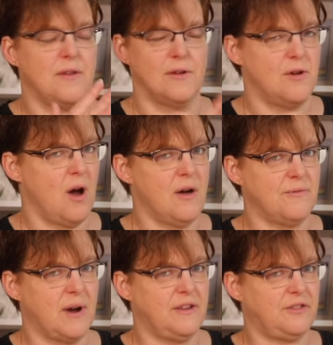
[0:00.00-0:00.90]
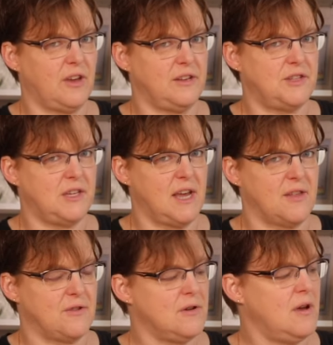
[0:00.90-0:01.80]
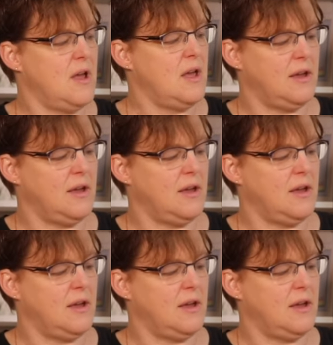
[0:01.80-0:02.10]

They're not right sides together.